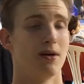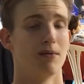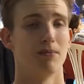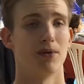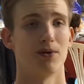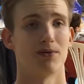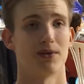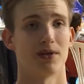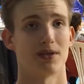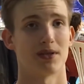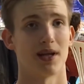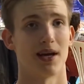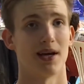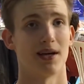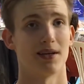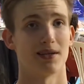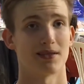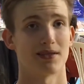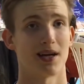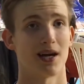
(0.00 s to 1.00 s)
Both is
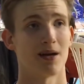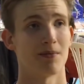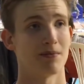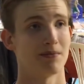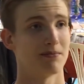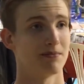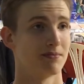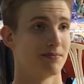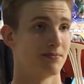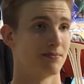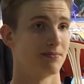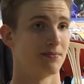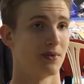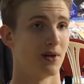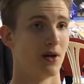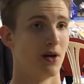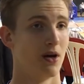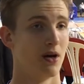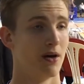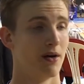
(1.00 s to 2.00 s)
like the same.
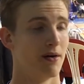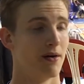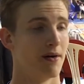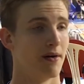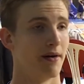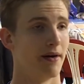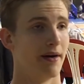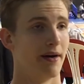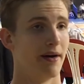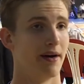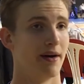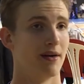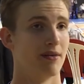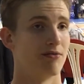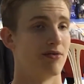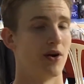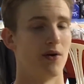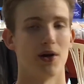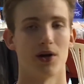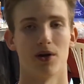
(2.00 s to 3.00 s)

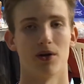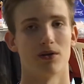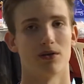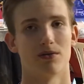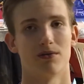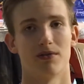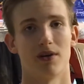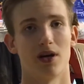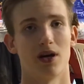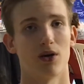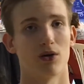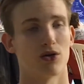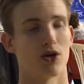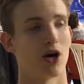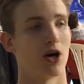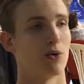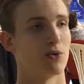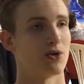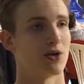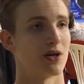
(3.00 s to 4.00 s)
Very good
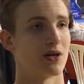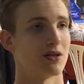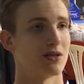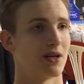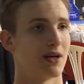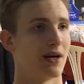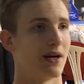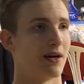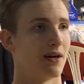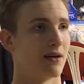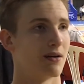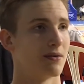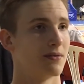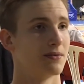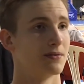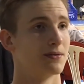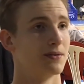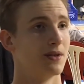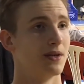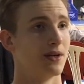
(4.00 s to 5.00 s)
coaches, like
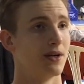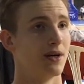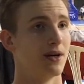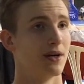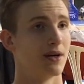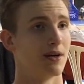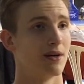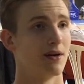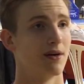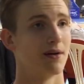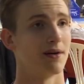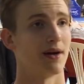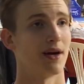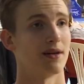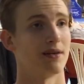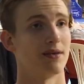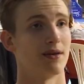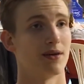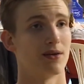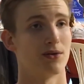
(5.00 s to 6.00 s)

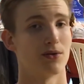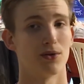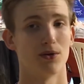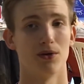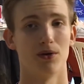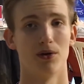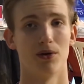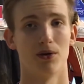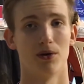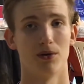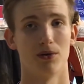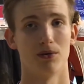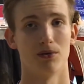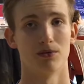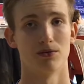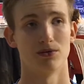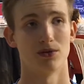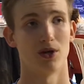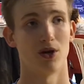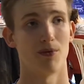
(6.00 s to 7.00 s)
getting to
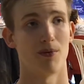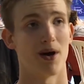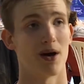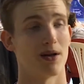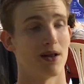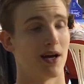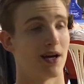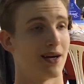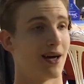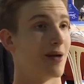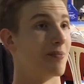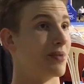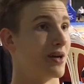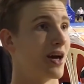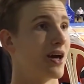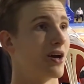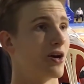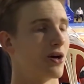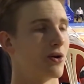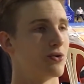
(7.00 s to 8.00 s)
know about like
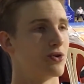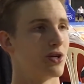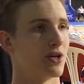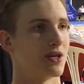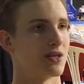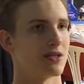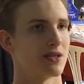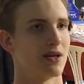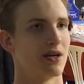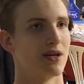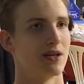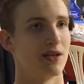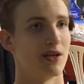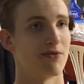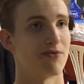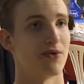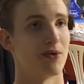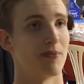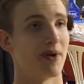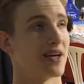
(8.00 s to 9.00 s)
NBA coaches, yeah.
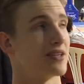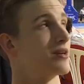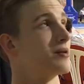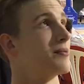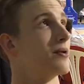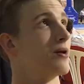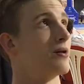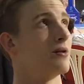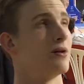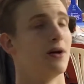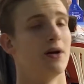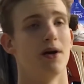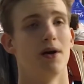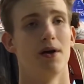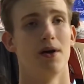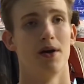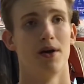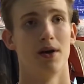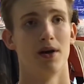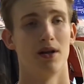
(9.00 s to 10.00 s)
Different basketball,
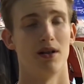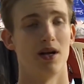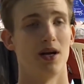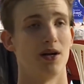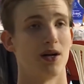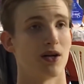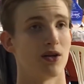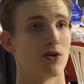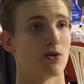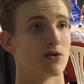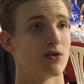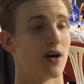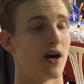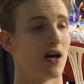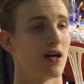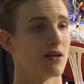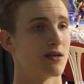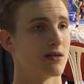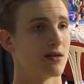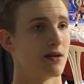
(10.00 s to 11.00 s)
learning new
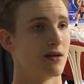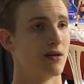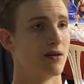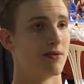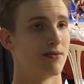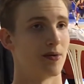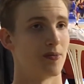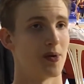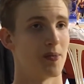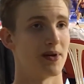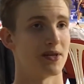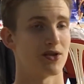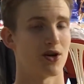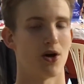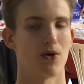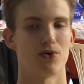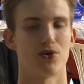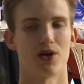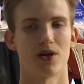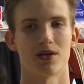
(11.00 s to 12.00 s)
skills from the best
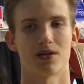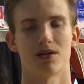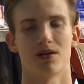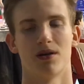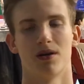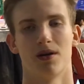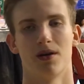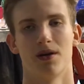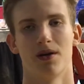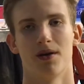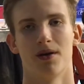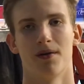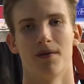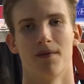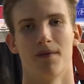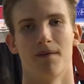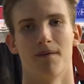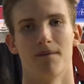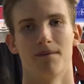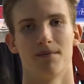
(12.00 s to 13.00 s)
coaches.
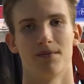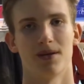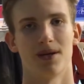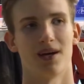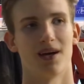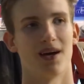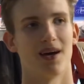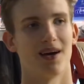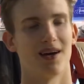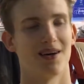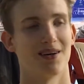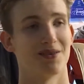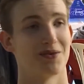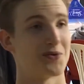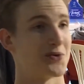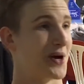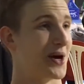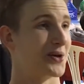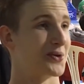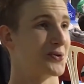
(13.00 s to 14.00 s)
And
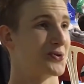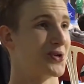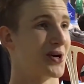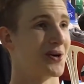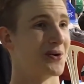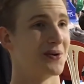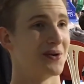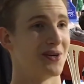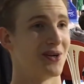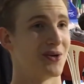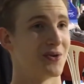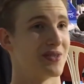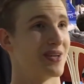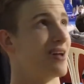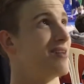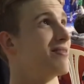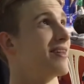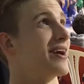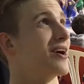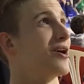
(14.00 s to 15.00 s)
trying to show
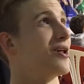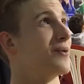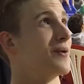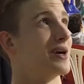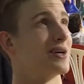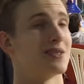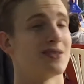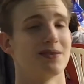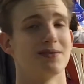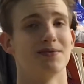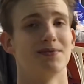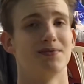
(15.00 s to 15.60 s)
yourself, like always.